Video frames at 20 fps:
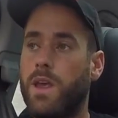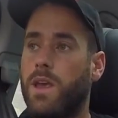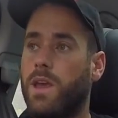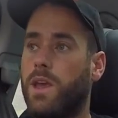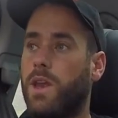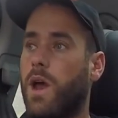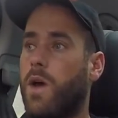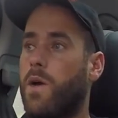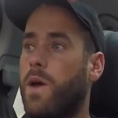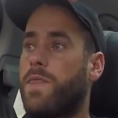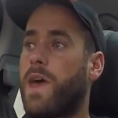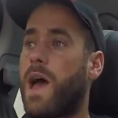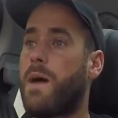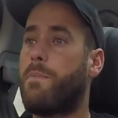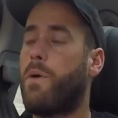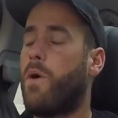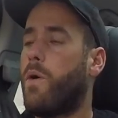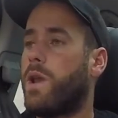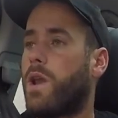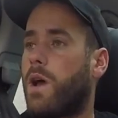You know, at that
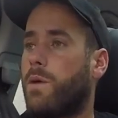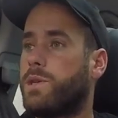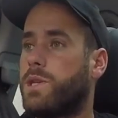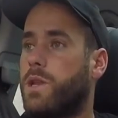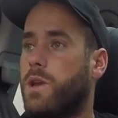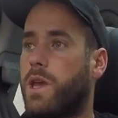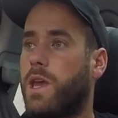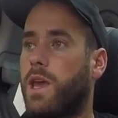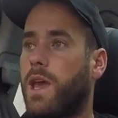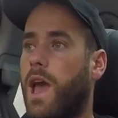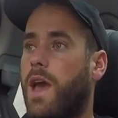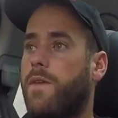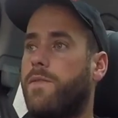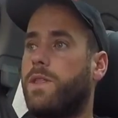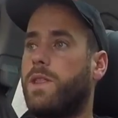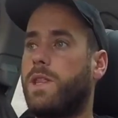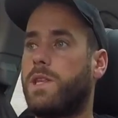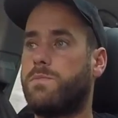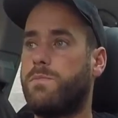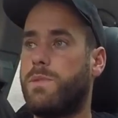point, I was looking at
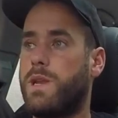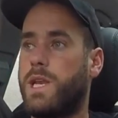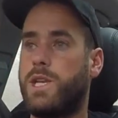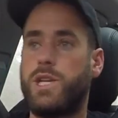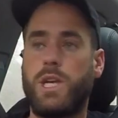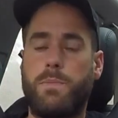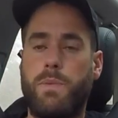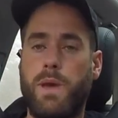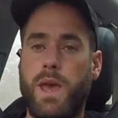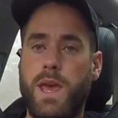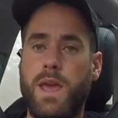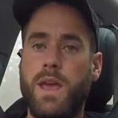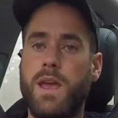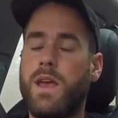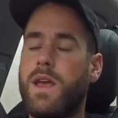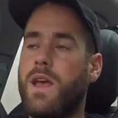having this Mini GP